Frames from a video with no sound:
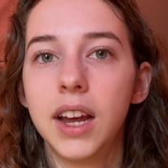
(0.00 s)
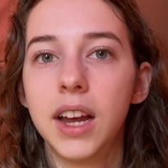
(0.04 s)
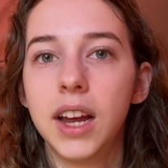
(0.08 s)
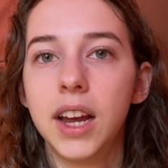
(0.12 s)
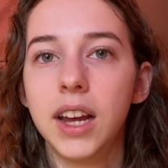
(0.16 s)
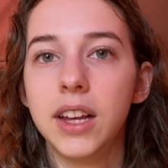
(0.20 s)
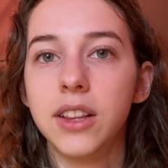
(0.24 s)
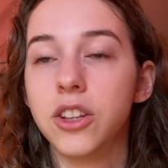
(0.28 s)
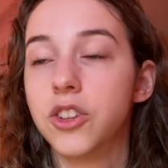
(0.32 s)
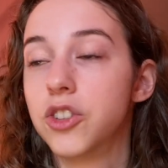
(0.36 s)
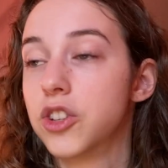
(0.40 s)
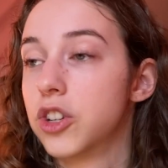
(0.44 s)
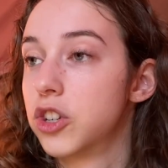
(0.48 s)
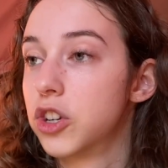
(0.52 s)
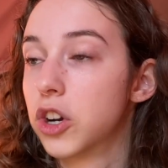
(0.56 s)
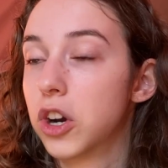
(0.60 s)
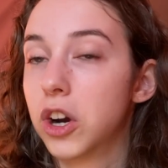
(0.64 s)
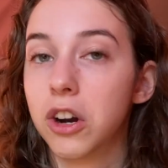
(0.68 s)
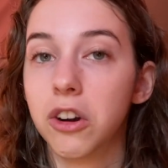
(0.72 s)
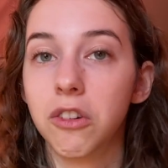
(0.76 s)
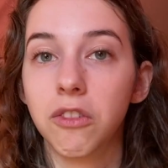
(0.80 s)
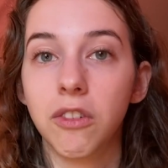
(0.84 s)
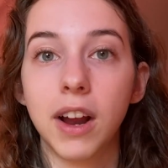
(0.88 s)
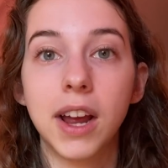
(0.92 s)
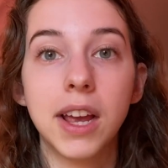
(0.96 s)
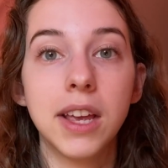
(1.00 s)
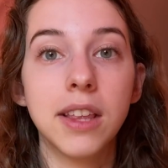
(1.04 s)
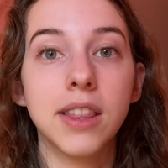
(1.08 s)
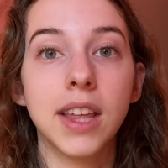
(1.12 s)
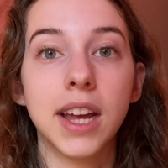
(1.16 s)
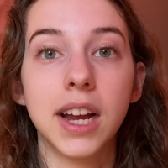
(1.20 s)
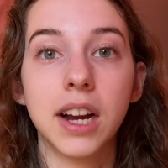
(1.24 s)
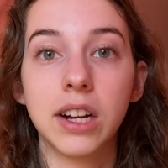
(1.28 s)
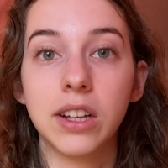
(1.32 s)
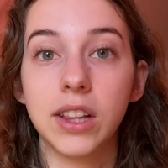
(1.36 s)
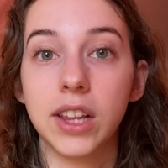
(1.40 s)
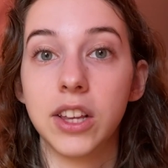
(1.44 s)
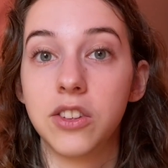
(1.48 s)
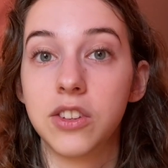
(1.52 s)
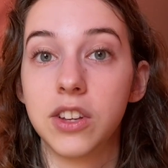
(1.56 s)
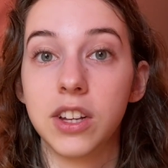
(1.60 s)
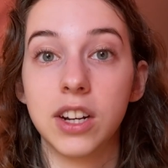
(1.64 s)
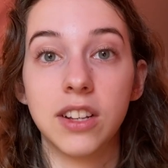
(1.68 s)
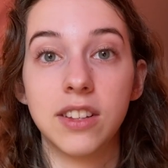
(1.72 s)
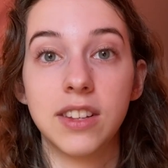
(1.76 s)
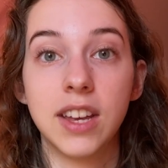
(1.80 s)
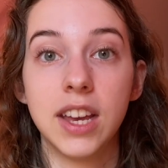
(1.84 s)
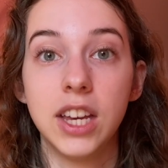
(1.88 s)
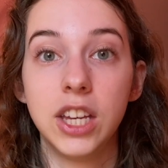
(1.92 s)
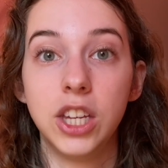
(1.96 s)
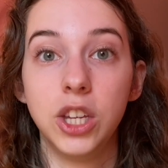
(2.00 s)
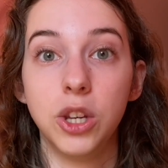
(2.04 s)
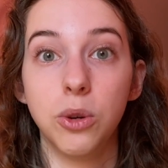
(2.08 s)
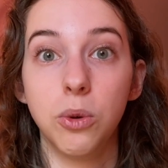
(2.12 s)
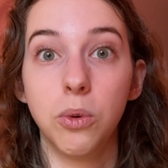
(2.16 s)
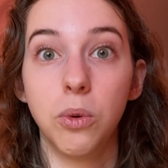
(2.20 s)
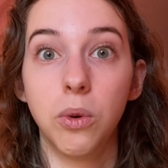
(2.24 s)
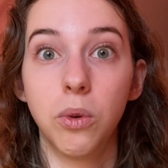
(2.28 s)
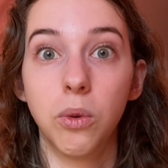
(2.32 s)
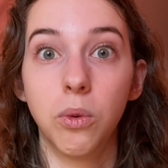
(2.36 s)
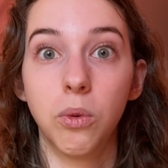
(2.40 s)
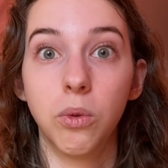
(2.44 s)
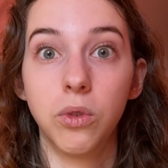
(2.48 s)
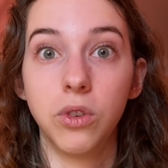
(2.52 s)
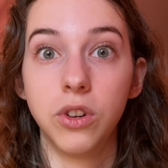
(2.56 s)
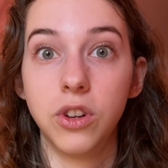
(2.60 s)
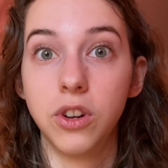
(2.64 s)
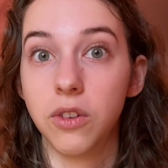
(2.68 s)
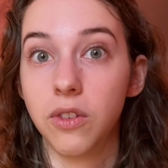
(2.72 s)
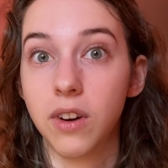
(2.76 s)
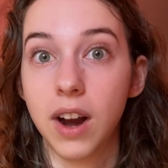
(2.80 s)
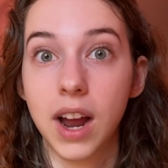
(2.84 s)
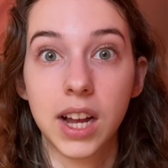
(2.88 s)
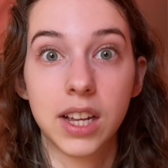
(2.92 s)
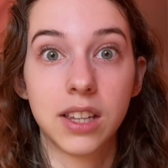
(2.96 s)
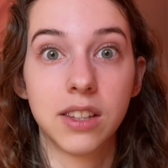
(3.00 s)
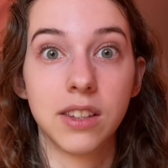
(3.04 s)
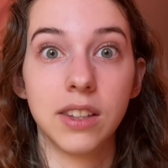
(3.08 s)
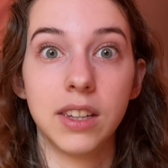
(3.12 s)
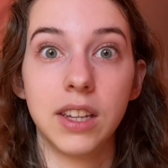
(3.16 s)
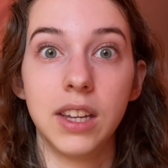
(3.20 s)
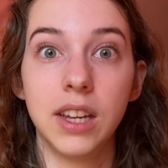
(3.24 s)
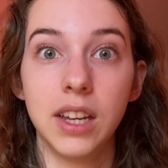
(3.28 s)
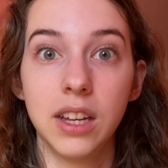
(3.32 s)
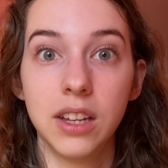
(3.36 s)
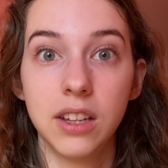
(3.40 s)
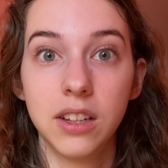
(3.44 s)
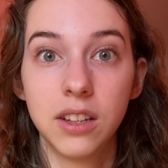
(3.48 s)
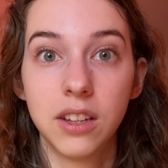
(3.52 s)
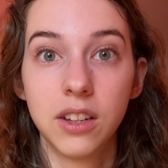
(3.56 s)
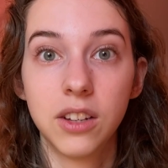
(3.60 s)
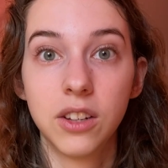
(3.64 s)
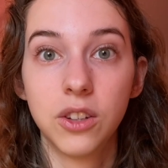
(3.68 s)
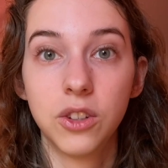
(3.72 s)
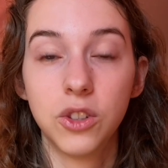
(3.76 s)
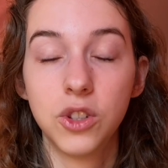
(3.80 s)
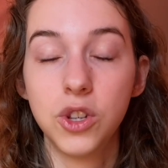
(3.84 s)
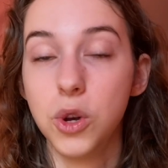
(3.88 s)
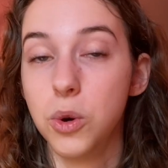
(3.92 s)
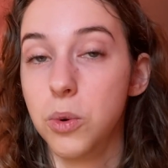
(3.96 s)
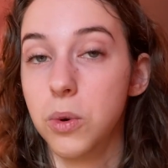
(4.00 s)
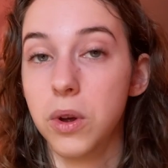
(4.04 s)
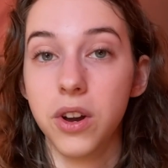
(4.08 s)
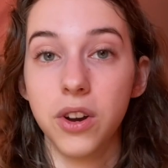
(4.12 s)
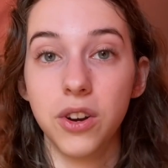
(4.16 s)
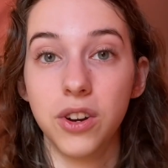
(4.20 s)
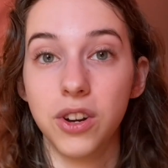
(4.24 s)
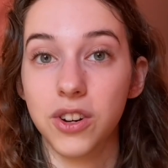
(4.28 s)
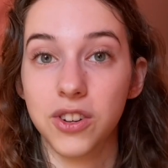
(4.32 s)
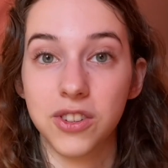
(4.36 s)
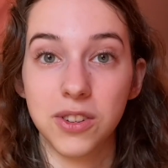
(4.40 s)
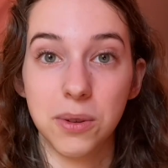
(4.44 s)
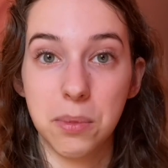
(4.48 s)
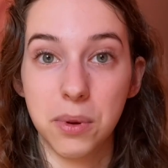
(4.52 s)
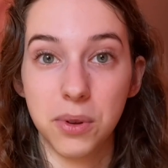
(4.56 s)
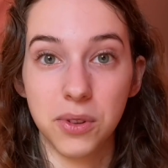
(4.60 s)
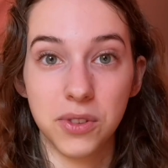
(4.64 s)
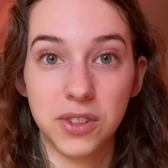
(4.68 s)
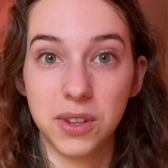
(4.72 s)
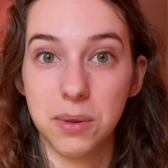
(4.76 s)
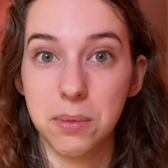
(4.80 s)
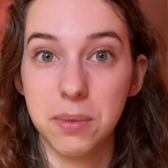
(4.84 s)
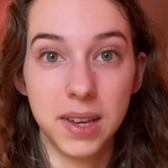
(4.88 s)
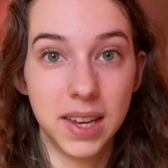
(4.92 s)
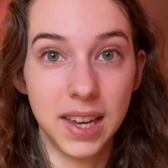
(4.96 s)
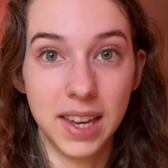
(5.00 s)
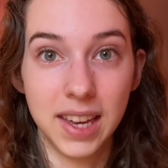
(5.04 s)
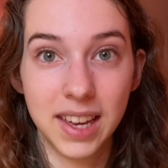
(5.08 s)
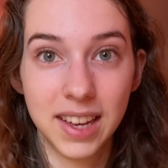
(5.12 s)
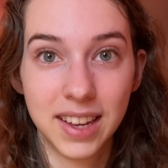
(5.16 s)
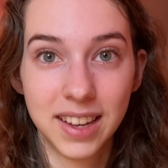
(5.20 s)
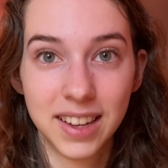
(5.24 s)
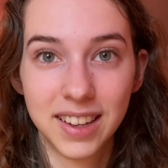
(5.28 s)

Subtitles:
And there's a turn right there that's going to take you directly to where you're supposed to be.